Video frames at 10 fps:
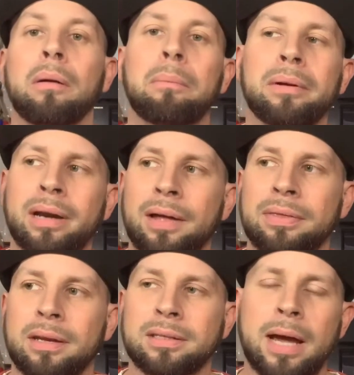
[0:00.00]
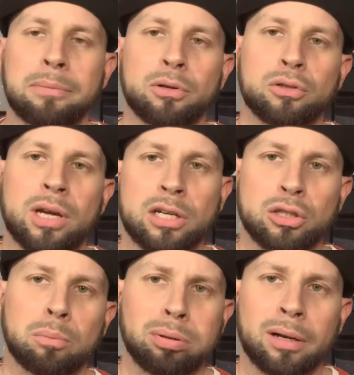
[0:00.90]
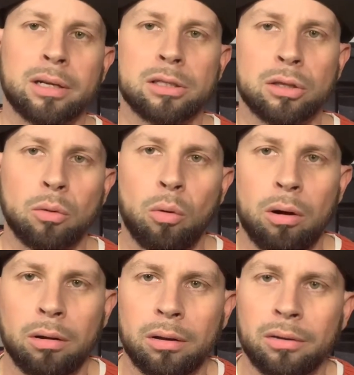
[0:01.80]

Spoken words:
but not the adapter to actually plug it into the wall.